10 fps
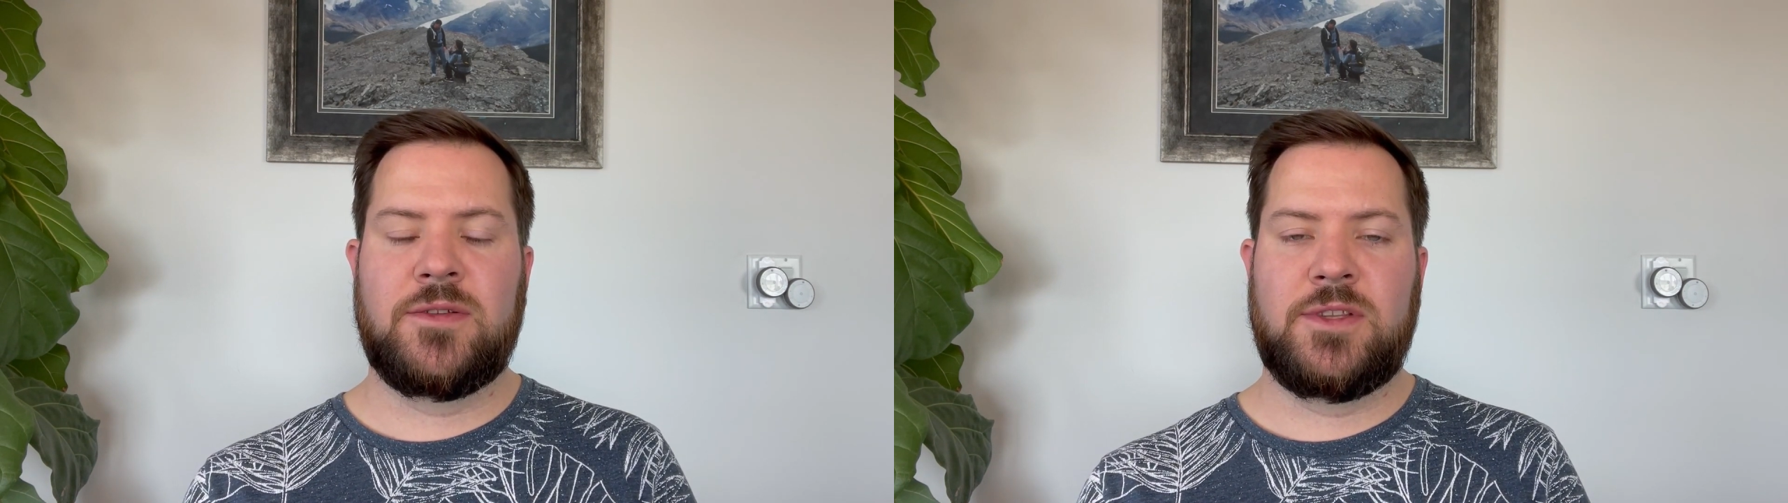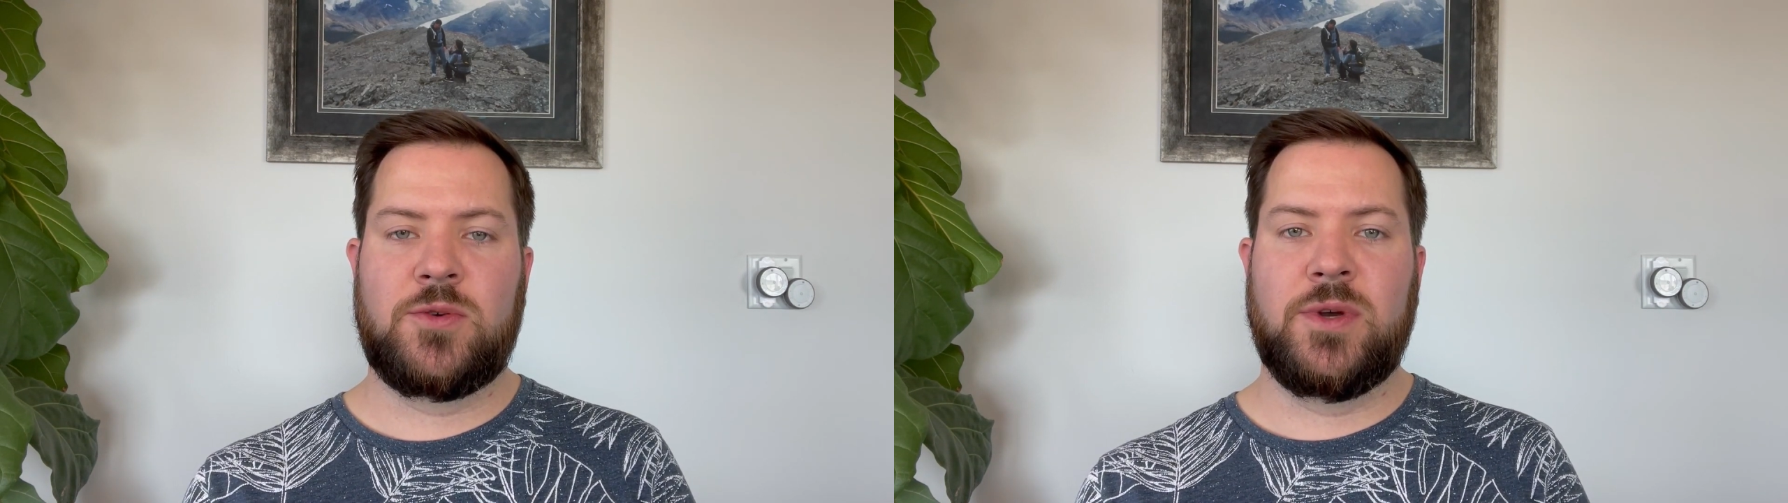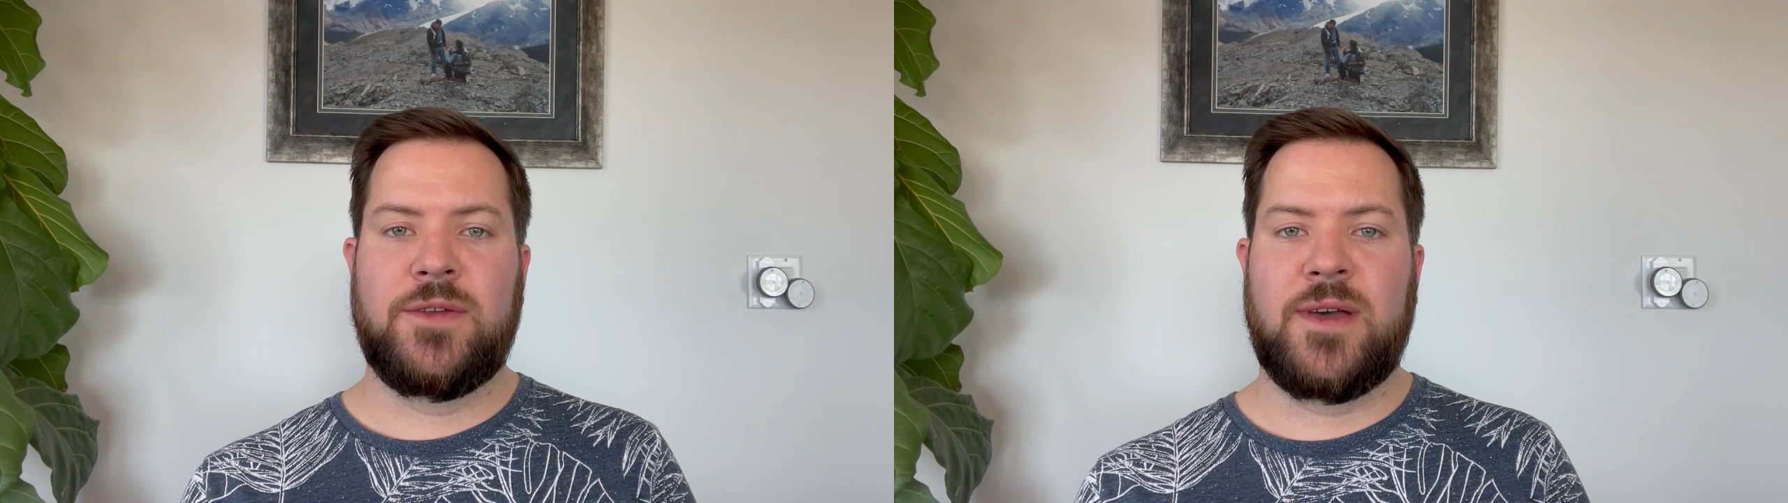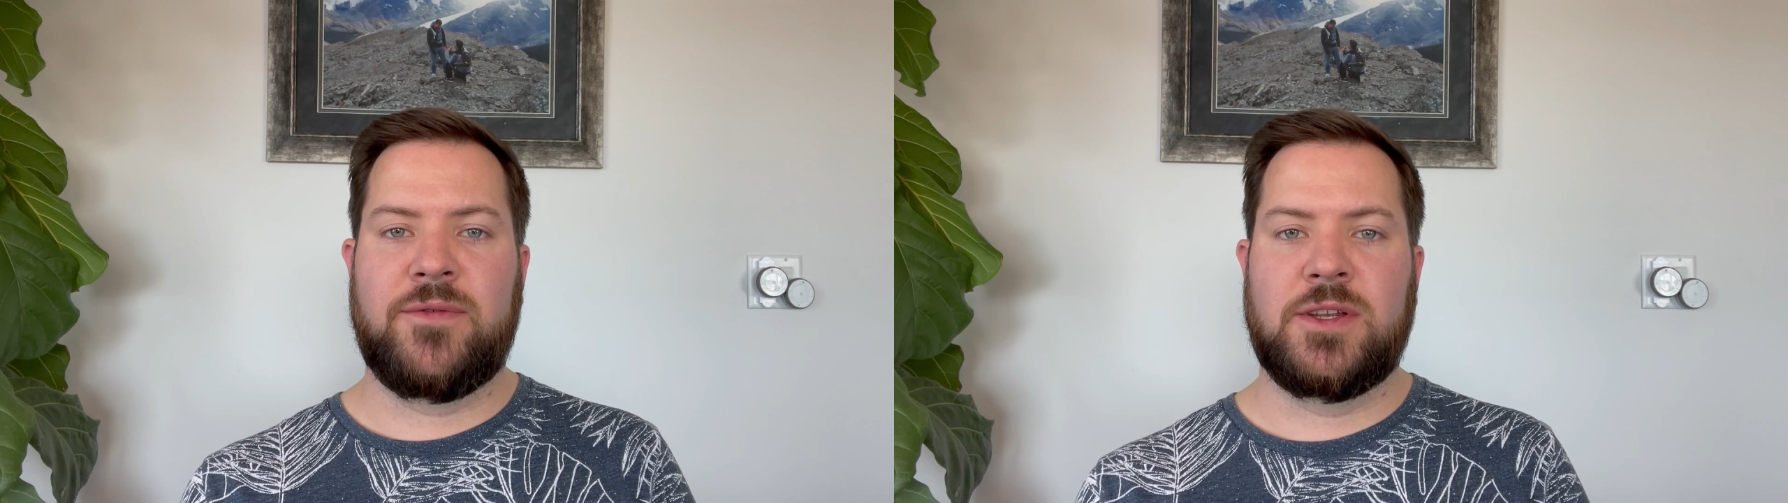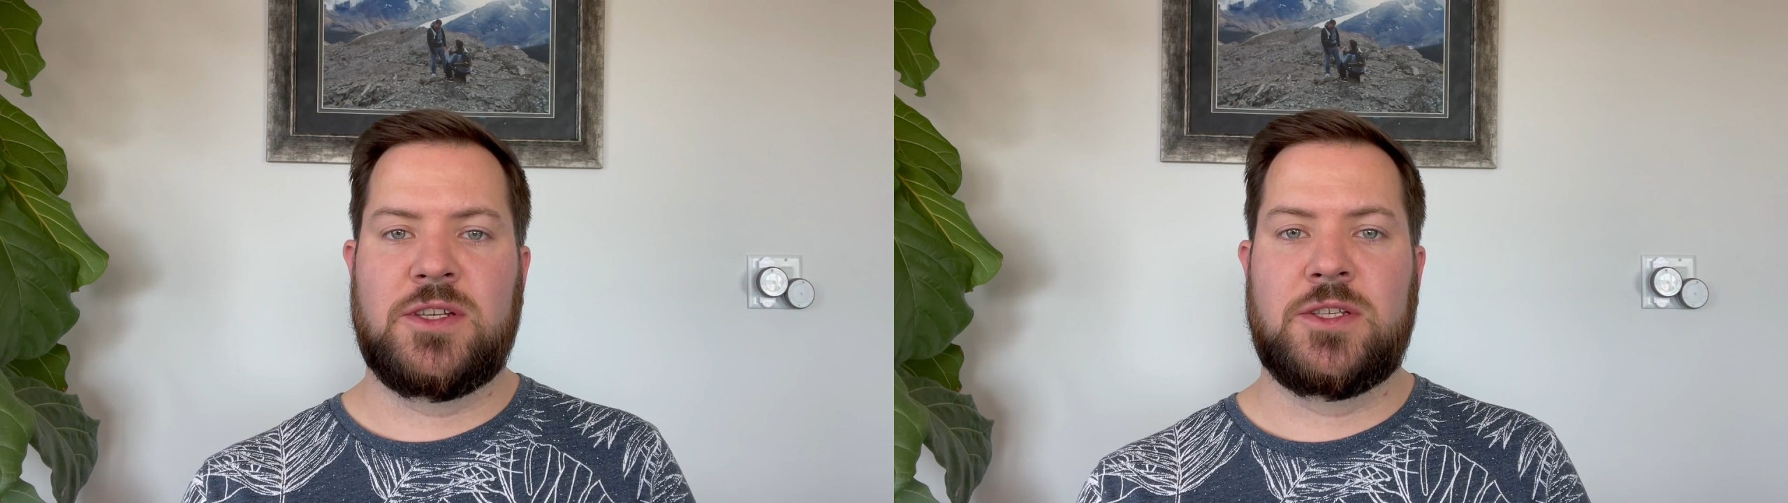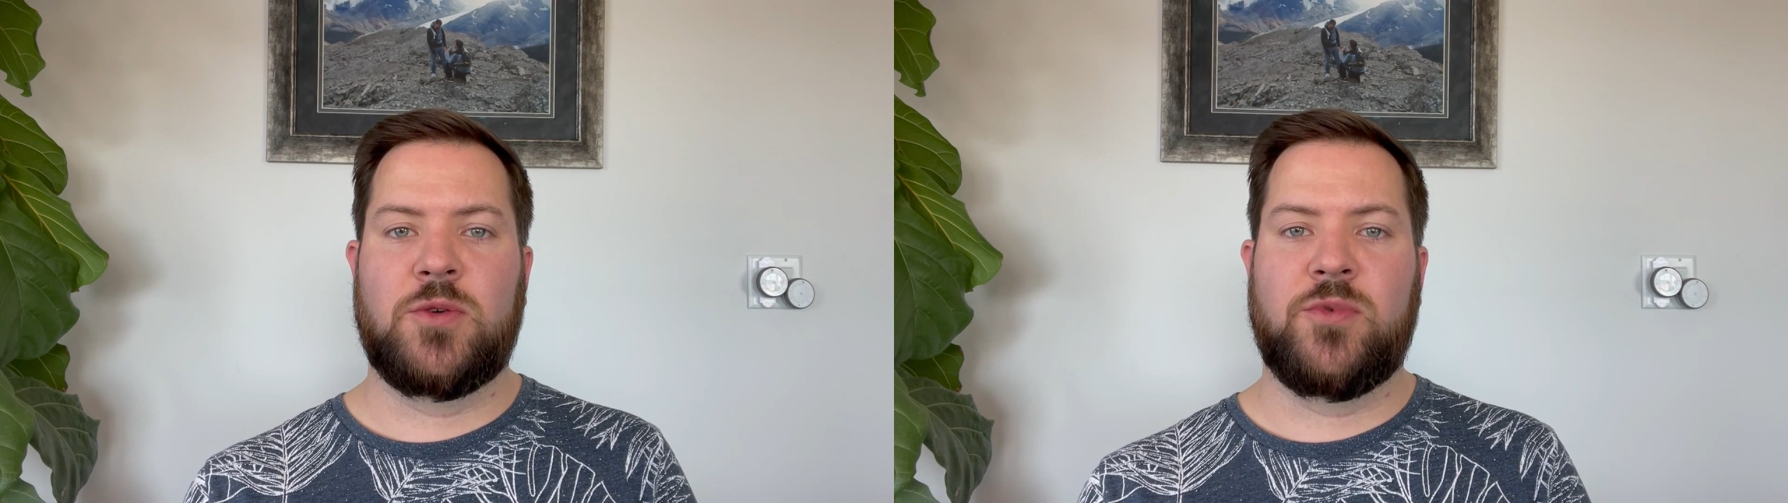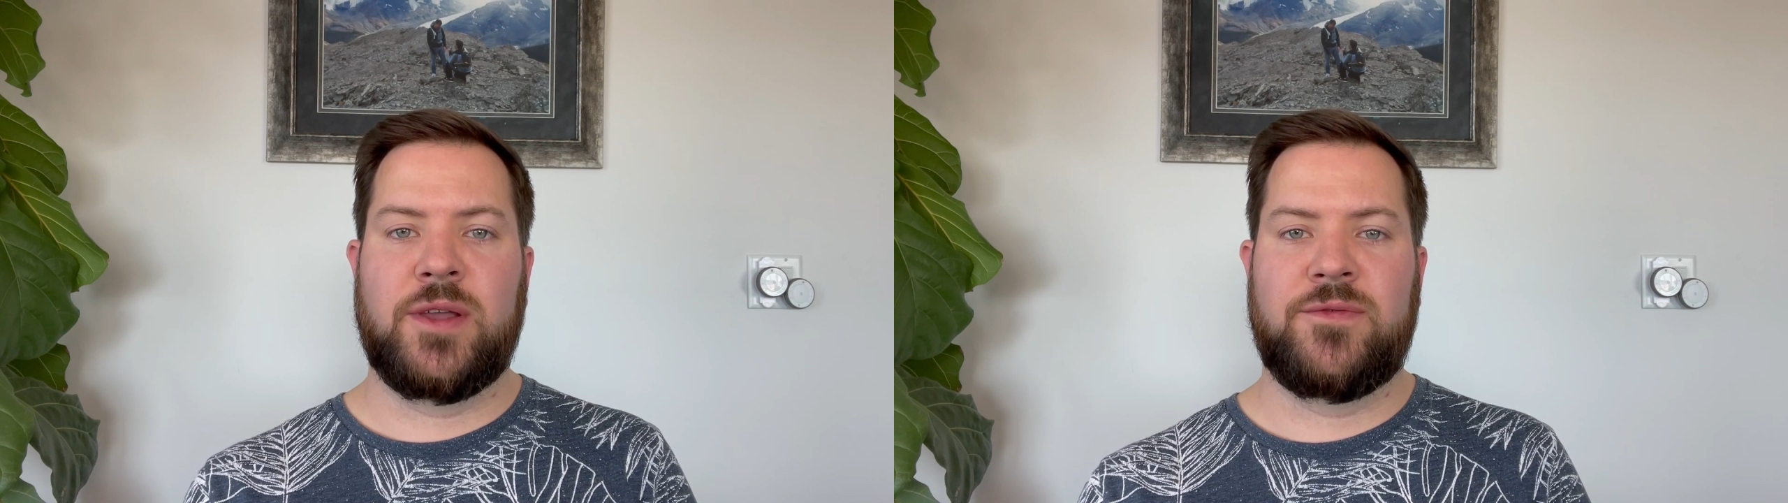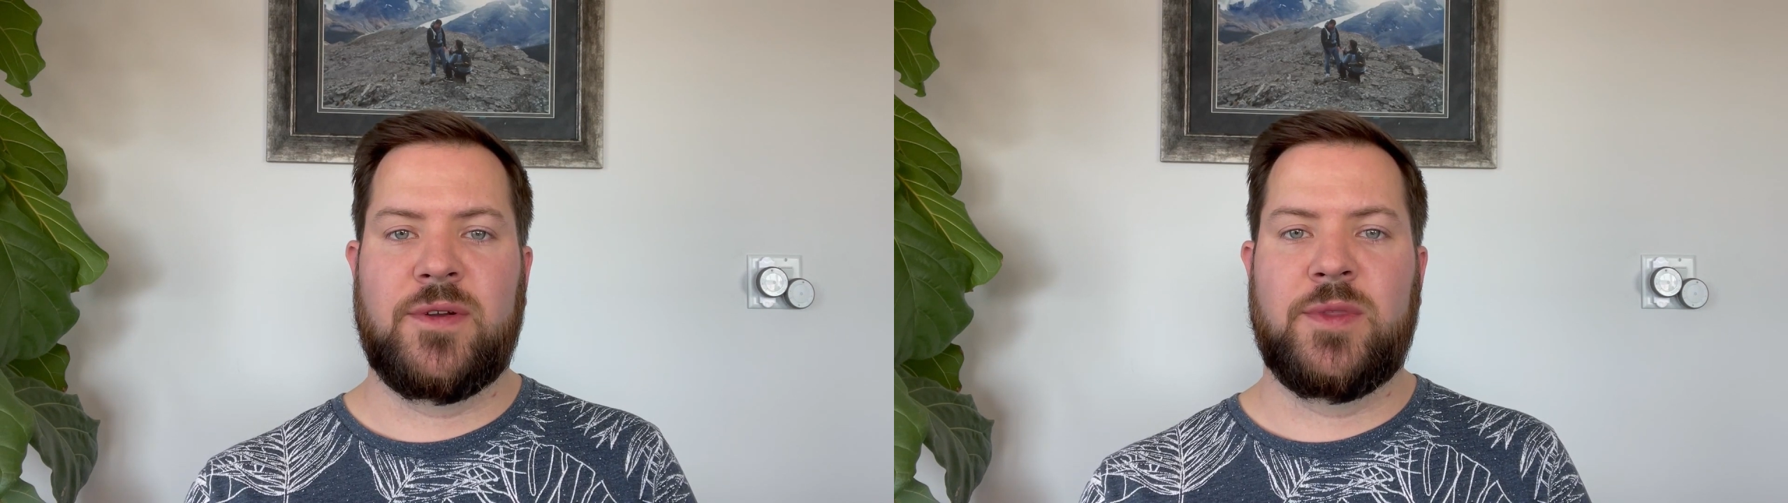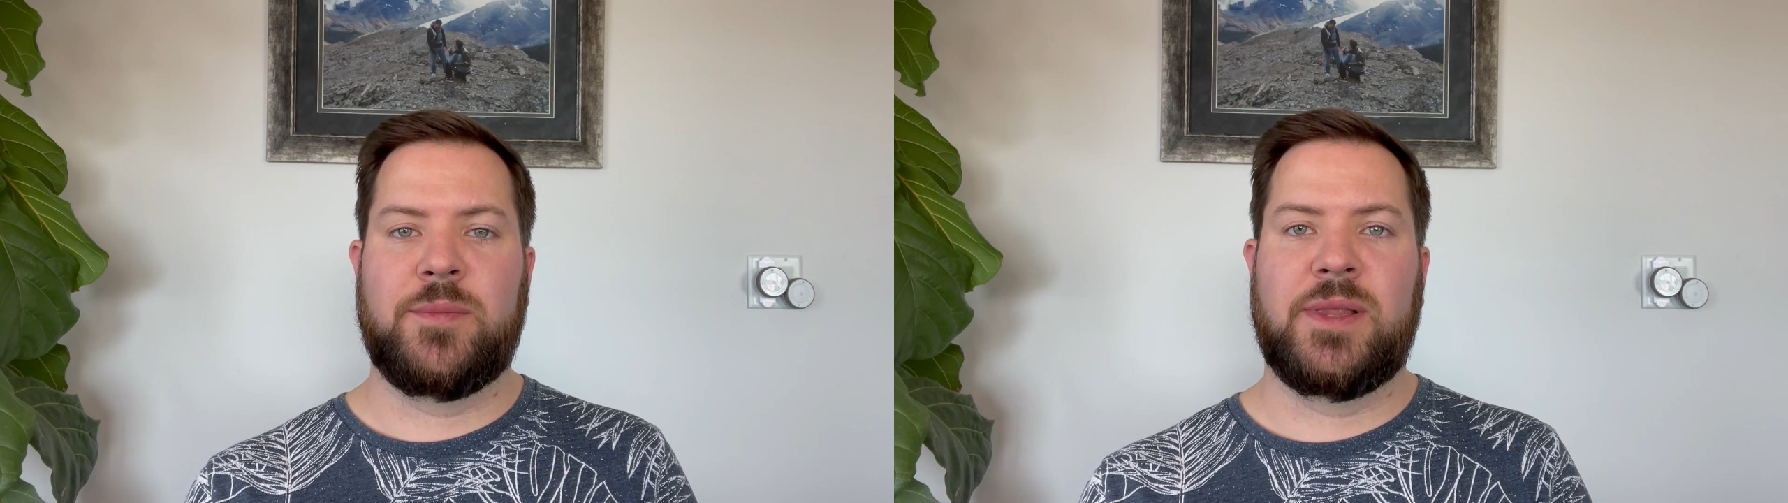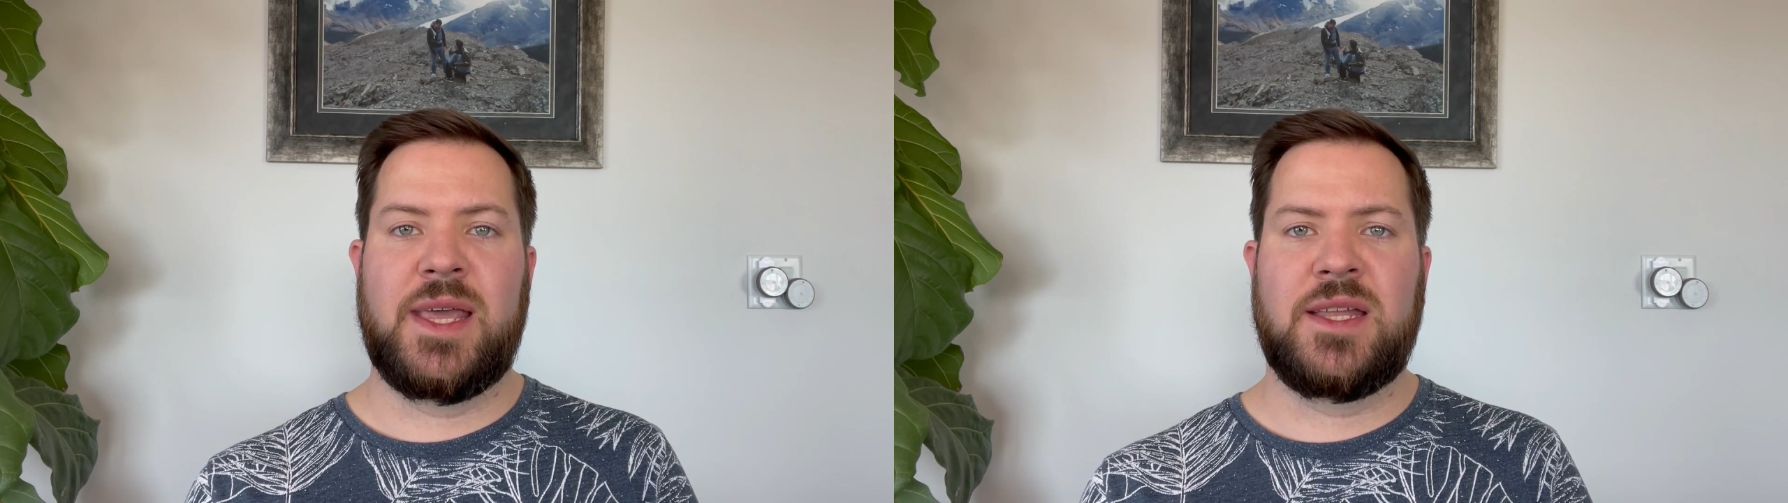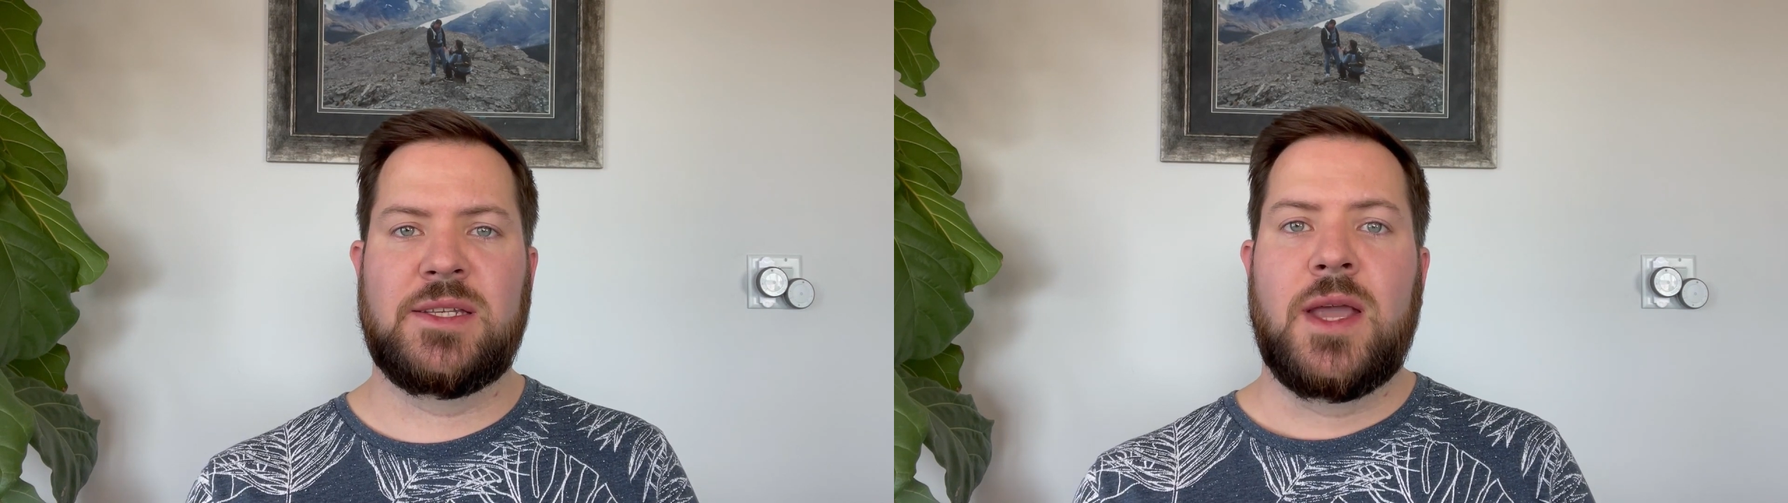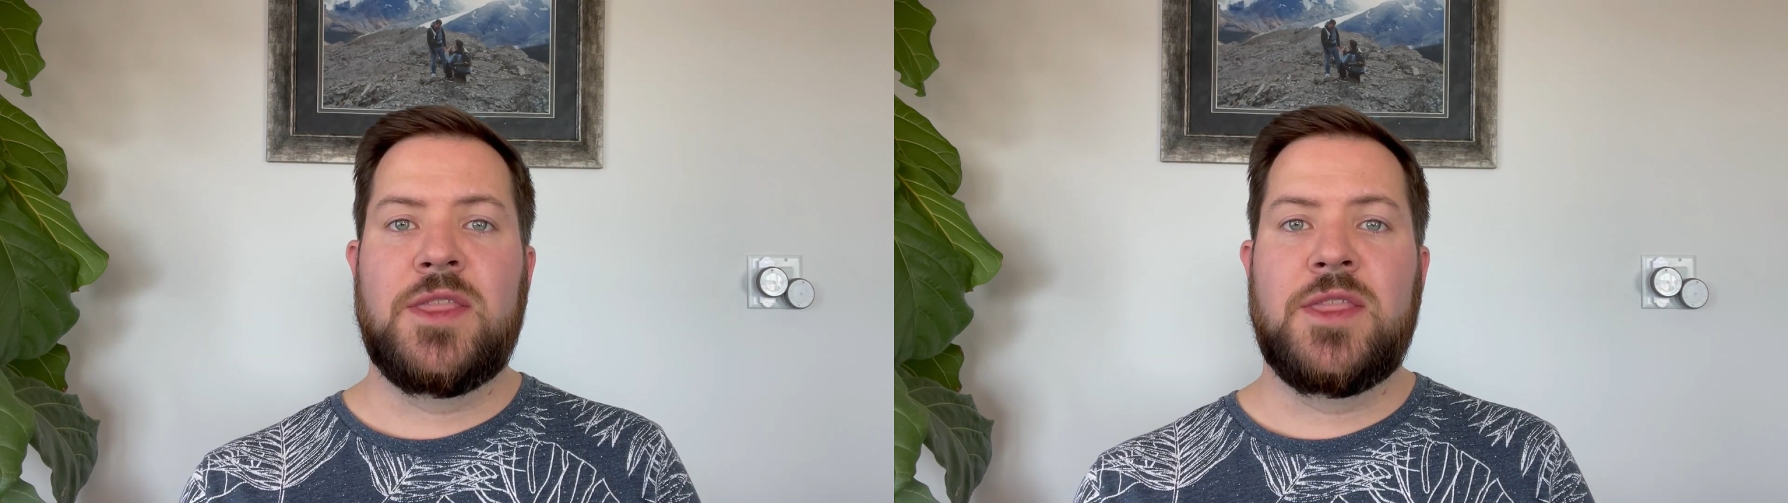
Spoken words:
25 inches away from the plant.